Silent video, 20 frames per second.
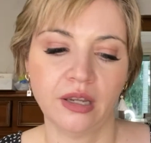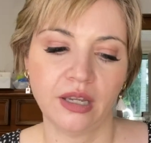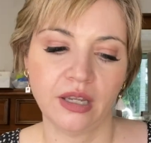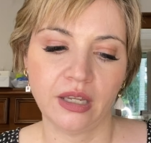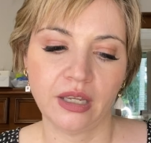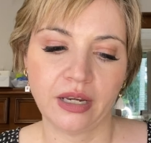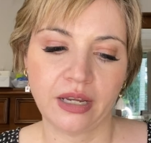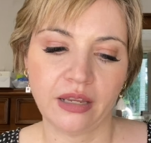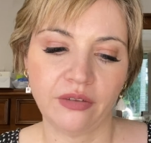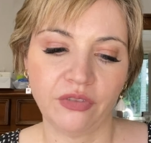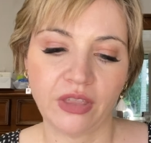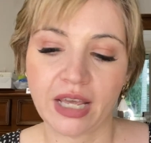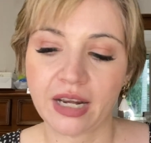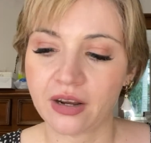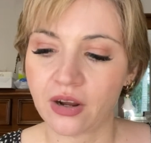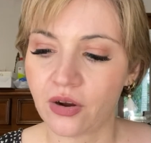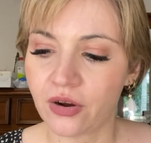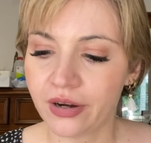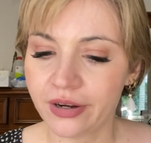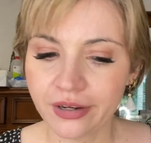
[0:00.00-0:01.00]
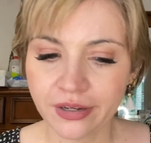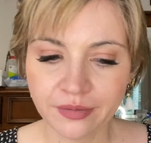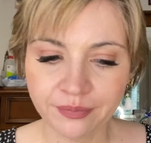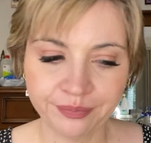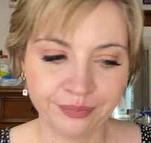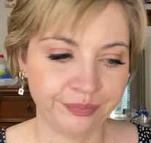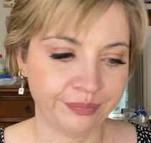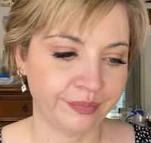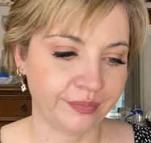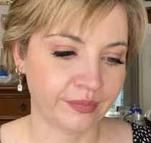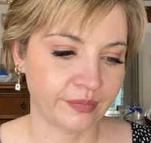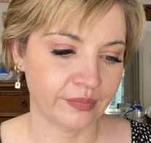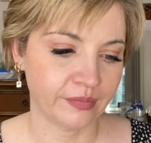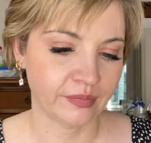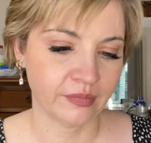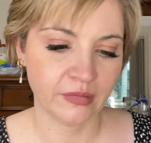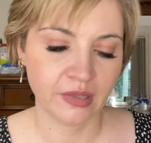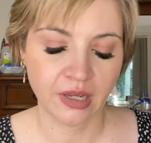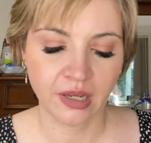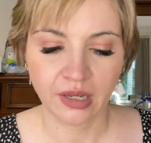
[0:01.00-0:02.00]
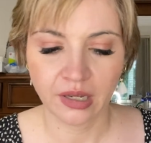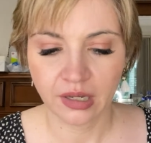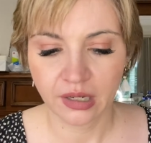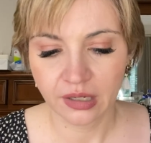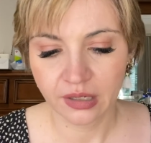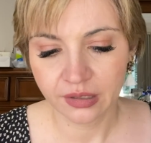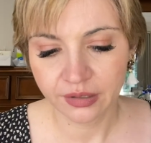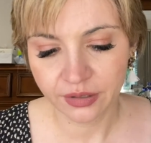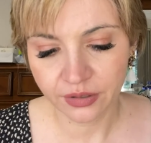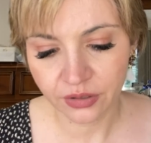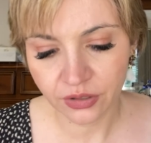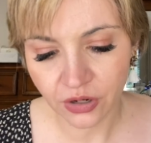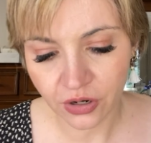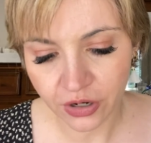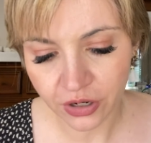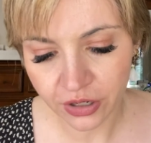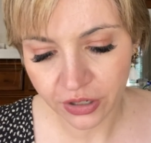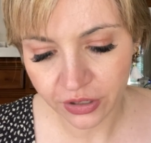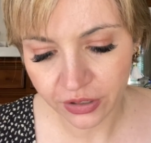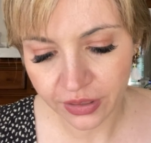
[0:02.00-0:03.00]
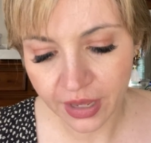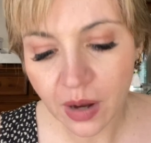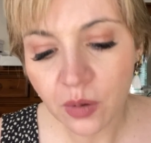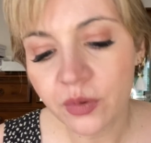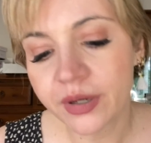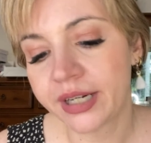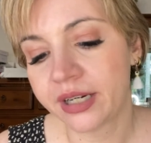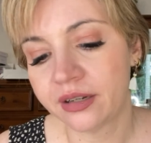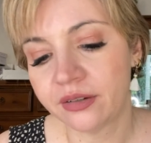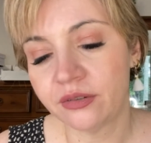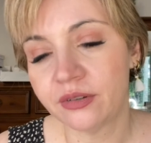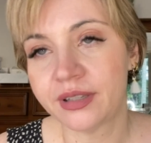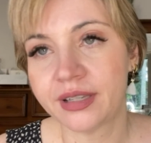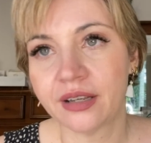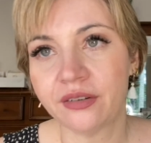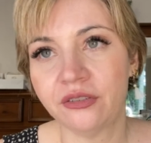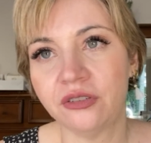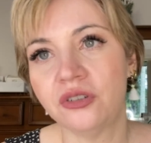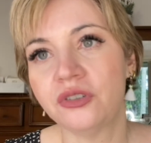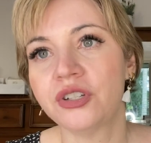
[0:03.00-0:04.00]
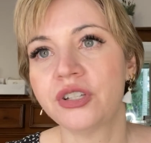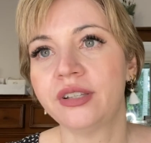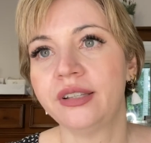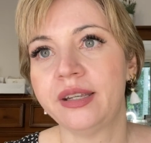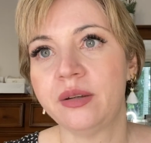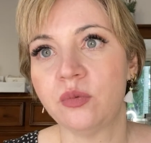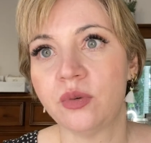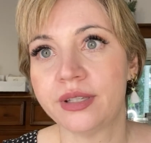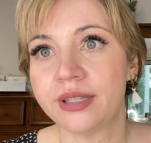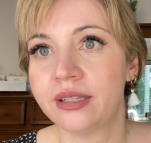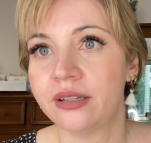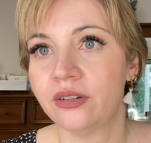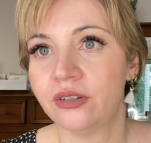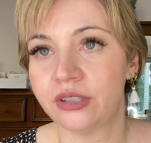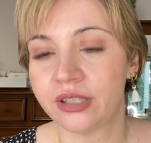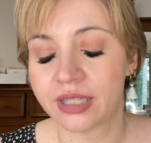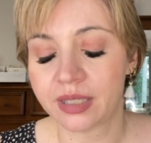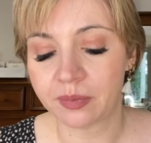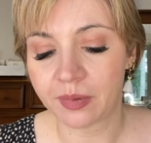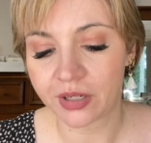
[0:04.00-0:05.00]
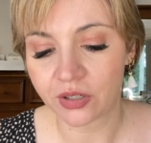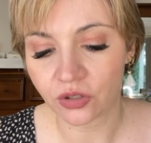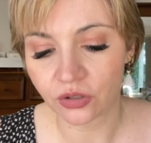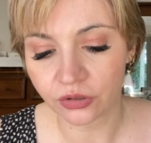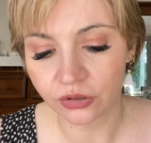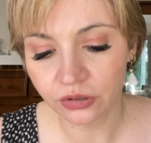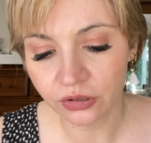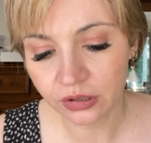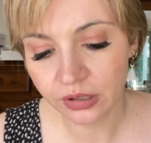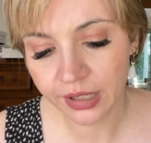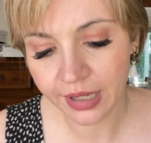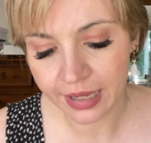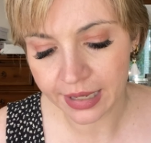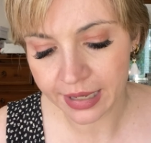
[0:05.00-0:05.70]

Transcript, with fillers: gonna give that a go. So that one unfortunately wasn't on special,